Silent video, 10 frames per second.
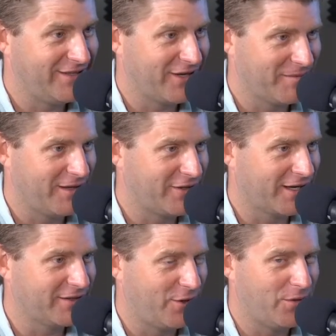took okay. it
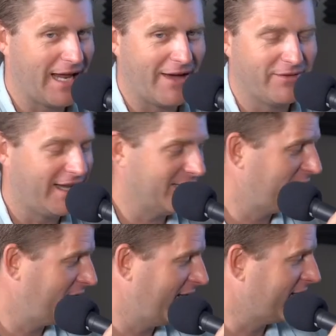took two and a half days,
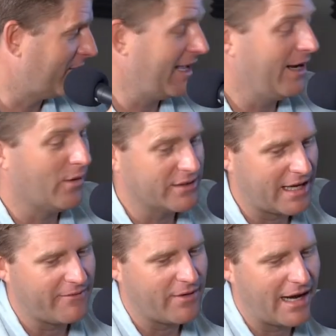but she did something. Anyways, I,
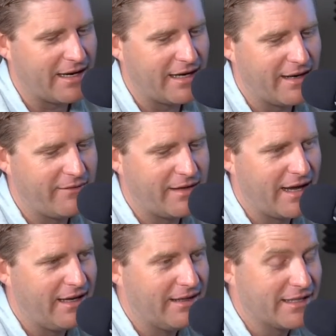I, I,
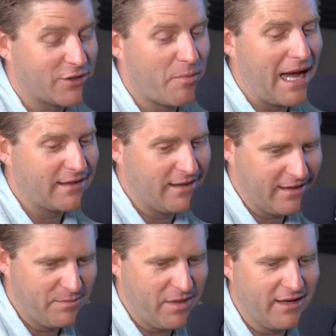I, let's go back to
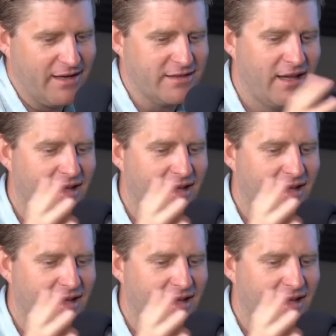this, because